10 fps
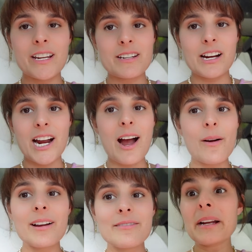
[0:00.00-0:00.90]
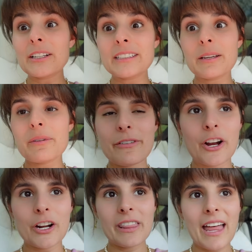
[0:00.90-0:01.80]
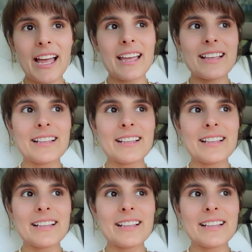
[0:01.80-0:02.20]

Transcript: entire hour. Apparently, we've heard that